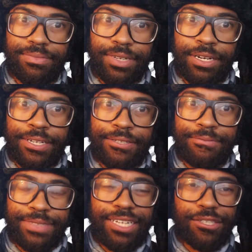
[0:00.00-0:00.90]
All right?
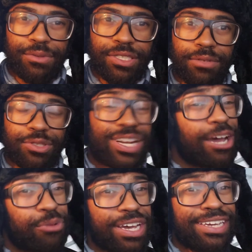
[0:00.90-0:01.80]
Tell us what's So
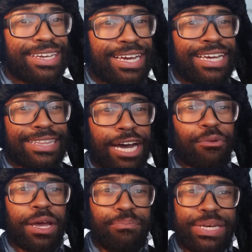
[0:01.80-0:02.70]
that way
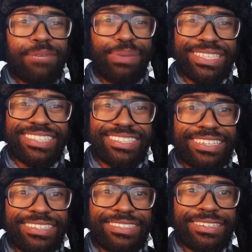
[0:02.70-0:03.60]
big
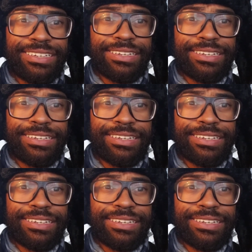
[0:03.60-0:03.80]
businesses